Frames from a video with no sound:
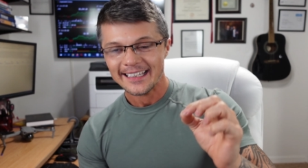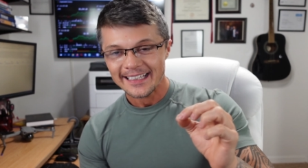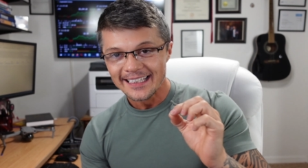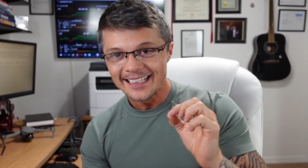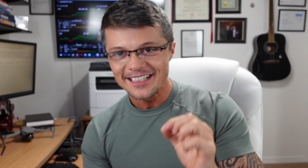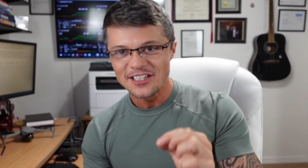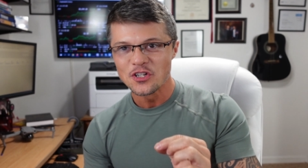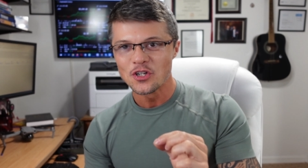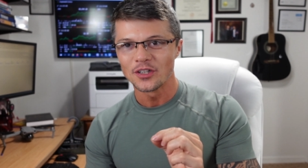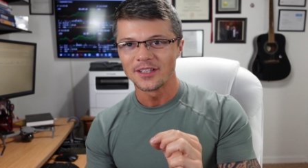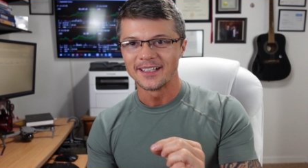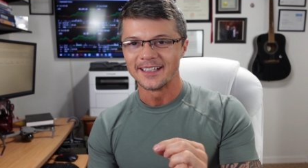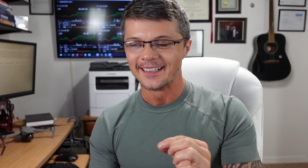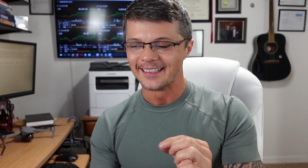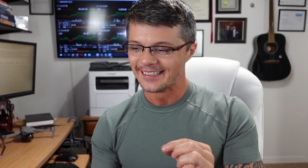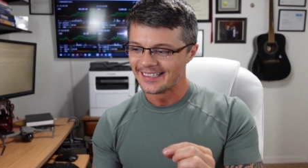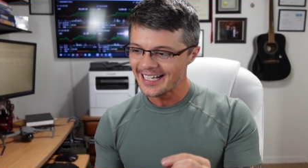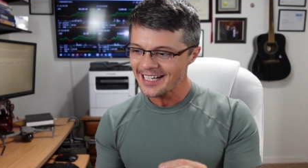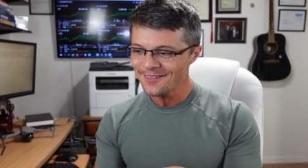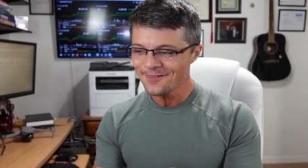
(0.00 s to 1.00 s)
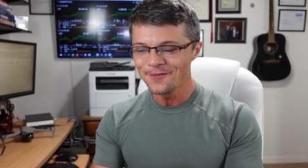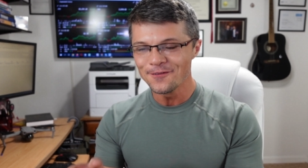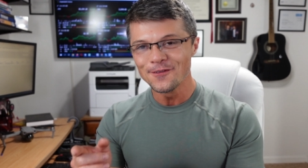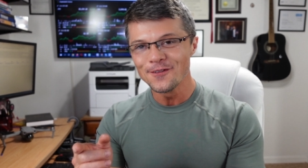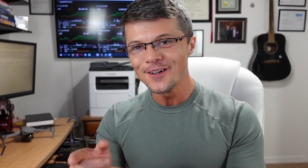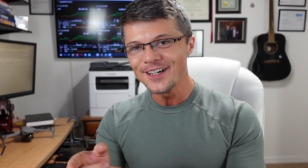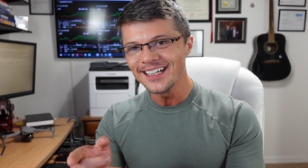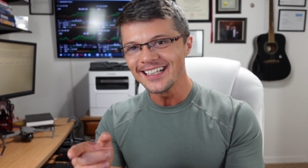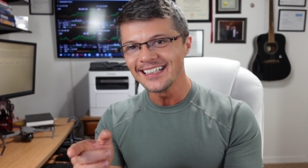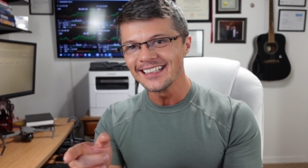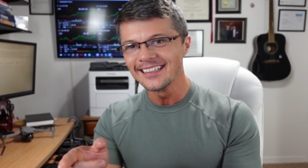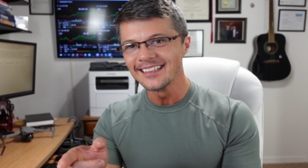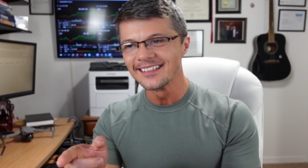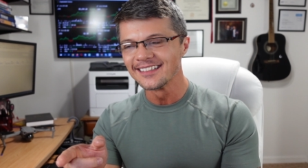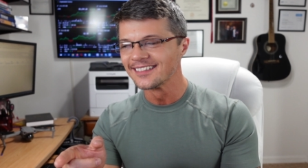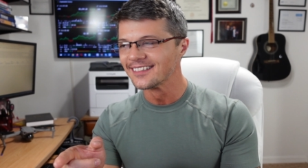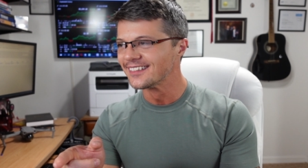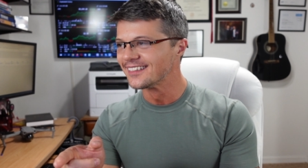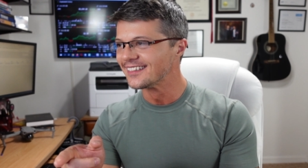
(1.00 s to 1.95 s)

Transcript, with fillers: Literally, that freaking